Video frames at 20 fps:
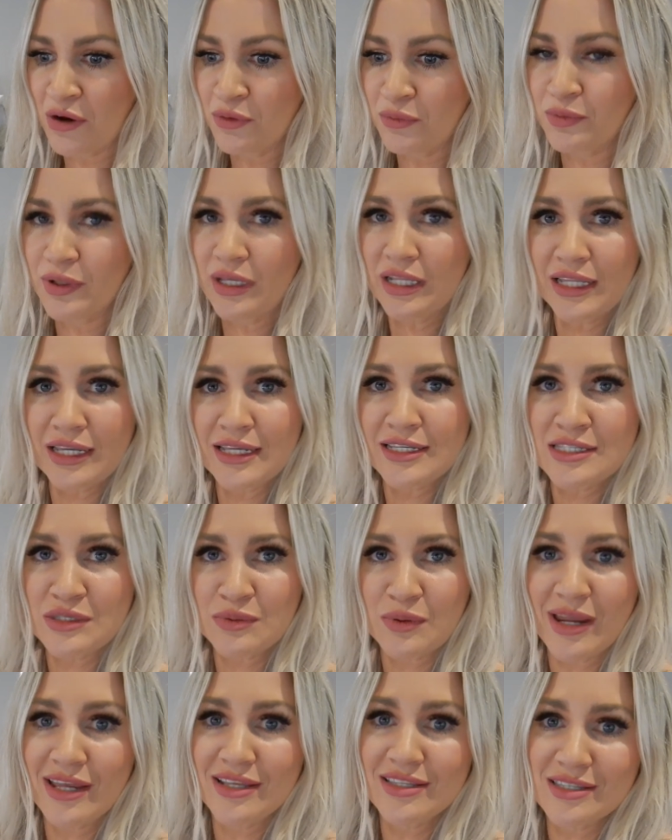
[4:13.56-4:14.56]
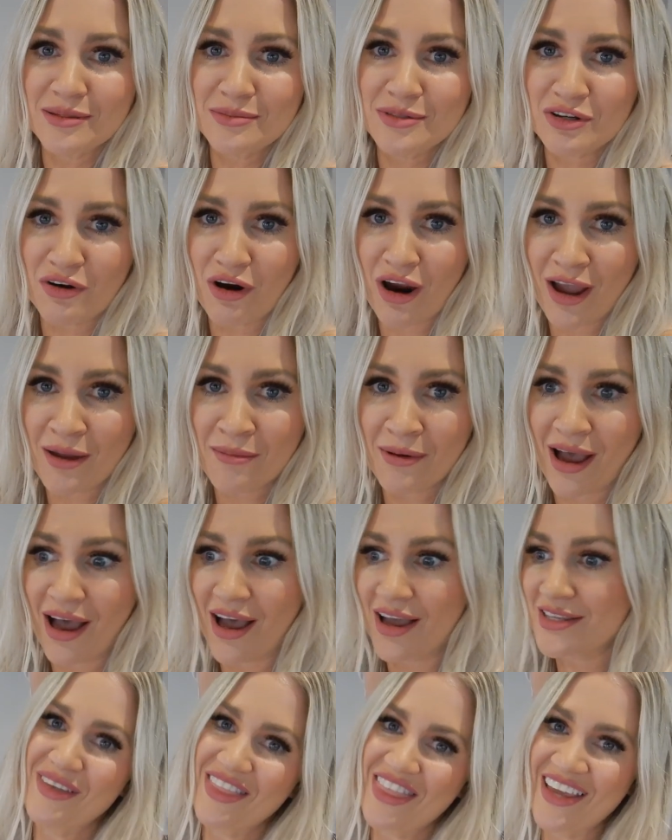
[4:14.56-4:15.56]
a really sweet
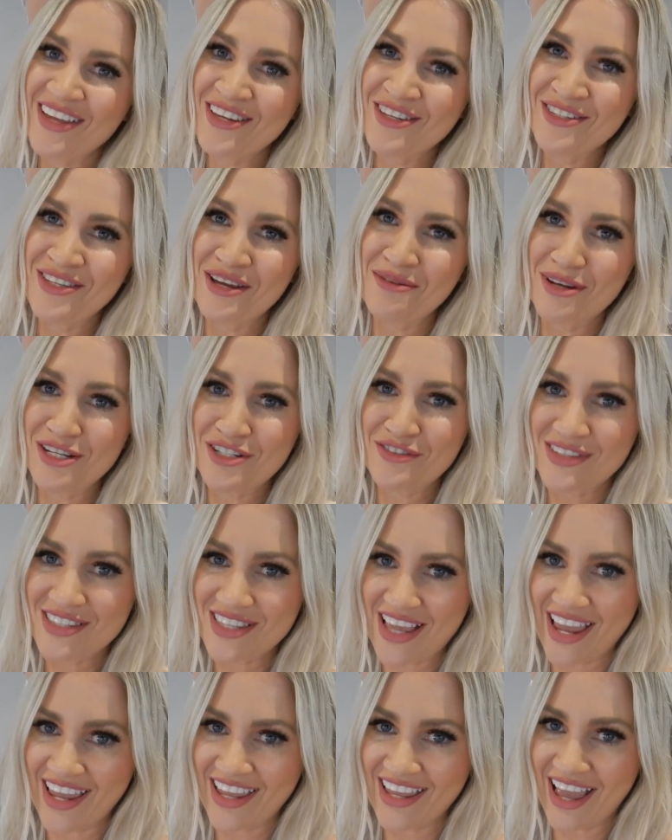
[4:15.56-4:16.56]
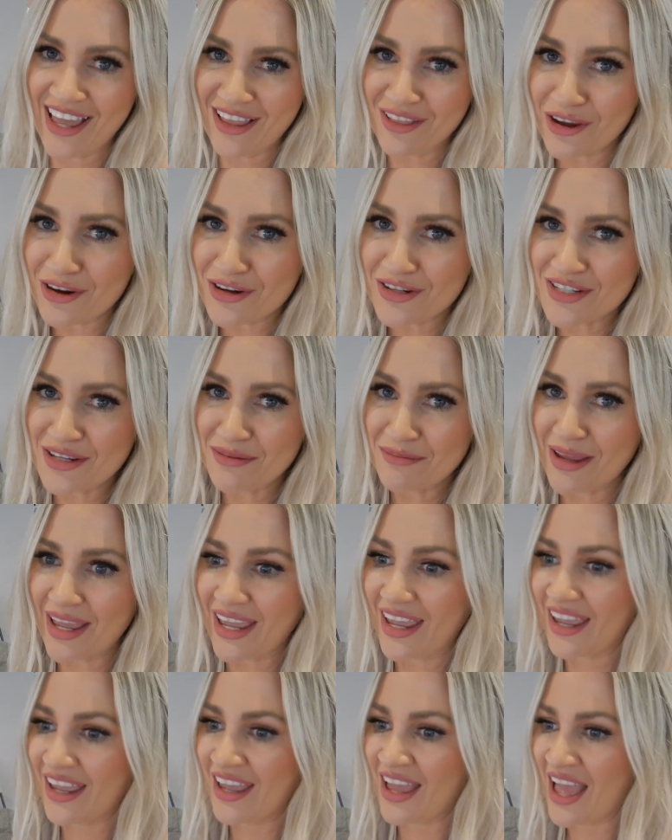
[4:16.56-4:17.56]
subscriber. But thank you so much for saying hello to
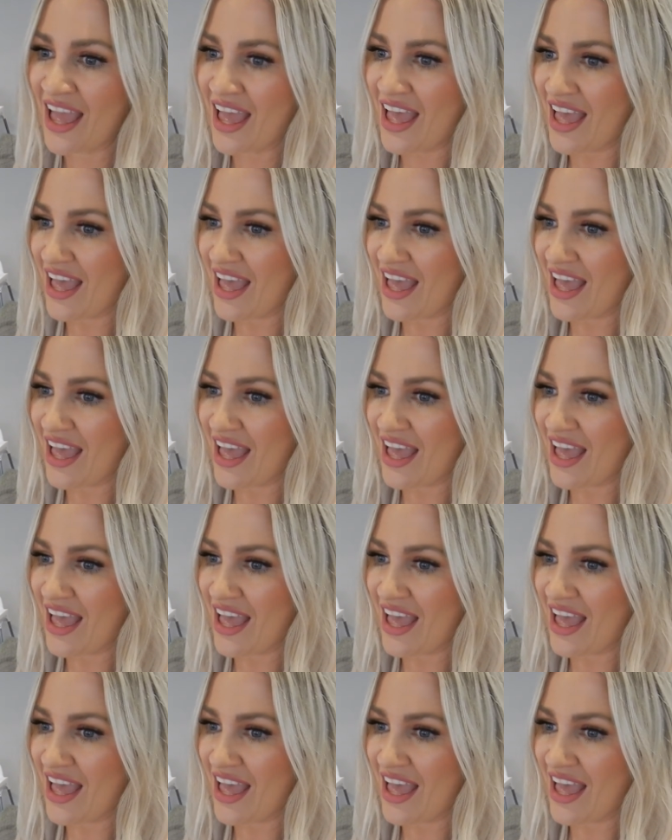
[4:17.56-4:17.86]
me.